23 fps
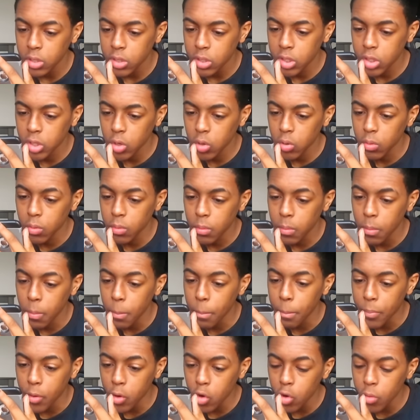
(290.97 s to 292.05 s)
So,
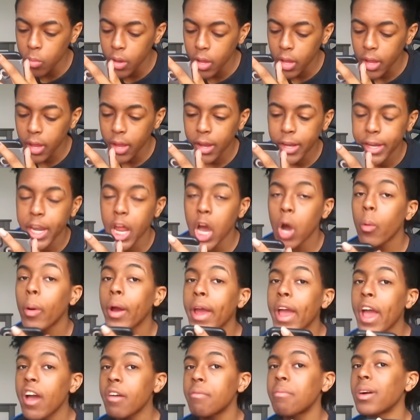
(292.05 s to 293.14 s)
boom, now I
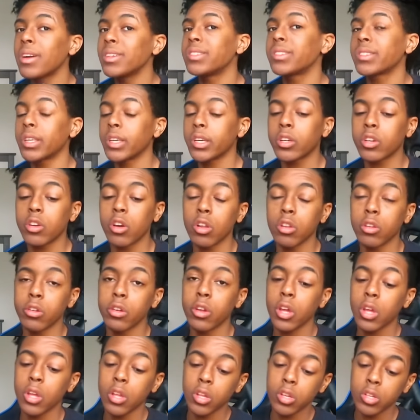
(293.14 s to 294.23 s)
have my skin color.
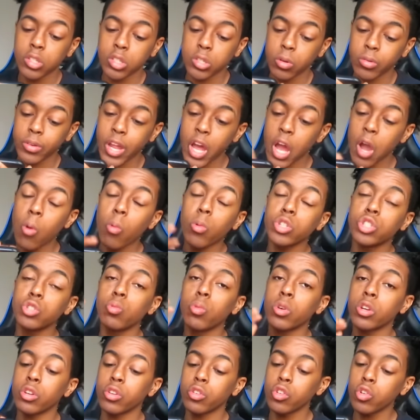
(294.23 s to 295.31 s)
So now what you
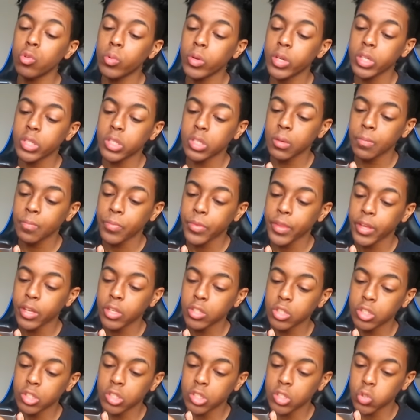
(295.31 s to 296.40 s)
want to do is
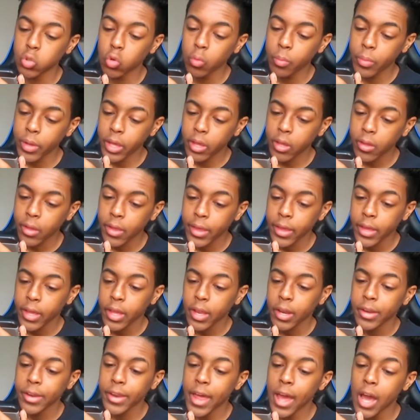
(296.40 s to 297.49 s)
just zoom in.
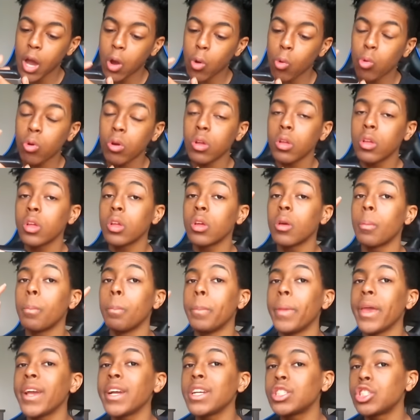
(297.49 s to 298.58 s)
Now,
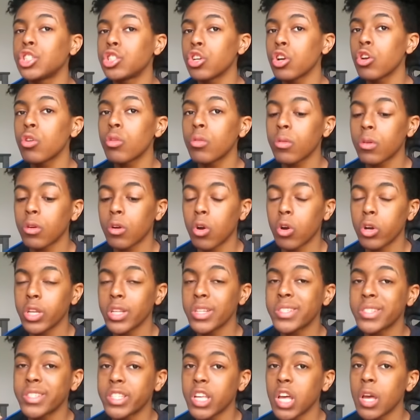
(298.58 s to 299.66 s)
make sure with
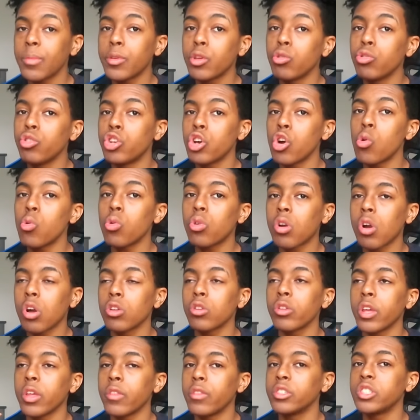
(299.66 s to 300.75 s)
this step you don't
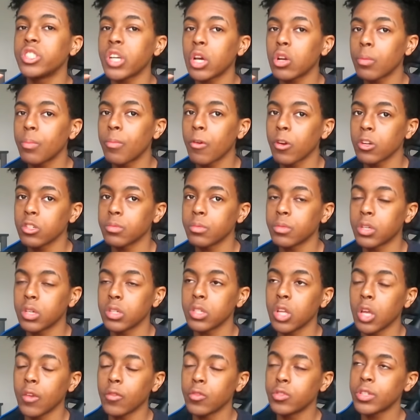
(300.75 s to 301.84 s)
color in the shadow parts, because
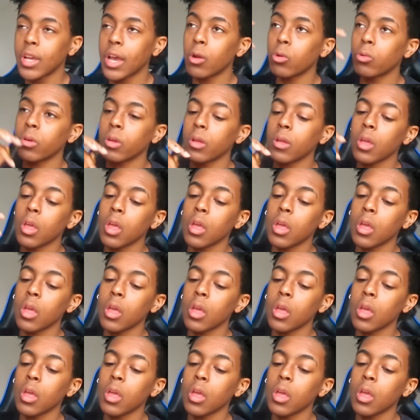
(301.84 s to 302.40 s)
if you shadow,